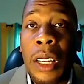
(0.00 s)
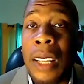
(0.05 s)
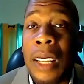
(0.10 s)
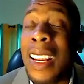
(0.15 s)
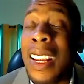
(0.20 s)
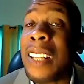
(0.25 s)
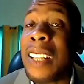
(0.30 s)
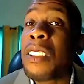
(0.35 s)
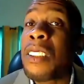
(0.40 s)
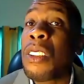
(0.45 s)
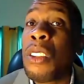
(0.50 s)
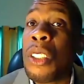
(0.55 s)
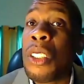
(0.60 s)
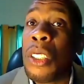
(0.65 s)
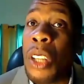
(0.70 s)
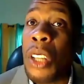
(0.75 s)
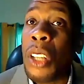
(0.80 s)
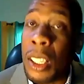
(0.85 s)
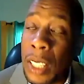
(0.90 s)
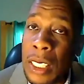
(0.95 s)
And that is
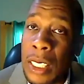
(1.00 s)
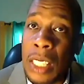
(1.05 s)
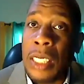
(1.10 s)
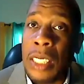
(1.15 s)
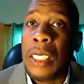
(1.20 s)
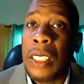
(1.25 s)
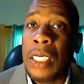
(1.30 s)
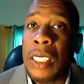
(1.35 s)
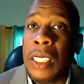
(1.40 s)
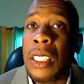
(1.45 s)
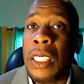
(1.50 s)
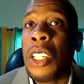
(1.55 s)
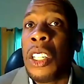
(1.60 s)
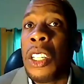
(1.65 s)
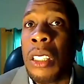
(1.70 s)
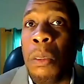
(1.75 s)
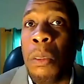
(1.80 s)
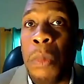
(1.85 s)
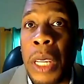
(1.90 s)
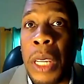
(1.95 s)
not an easy
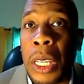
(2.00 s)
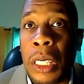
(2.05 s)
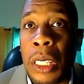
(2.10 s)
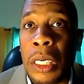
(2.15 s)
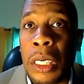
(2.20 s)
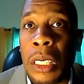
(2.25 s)
decision to make.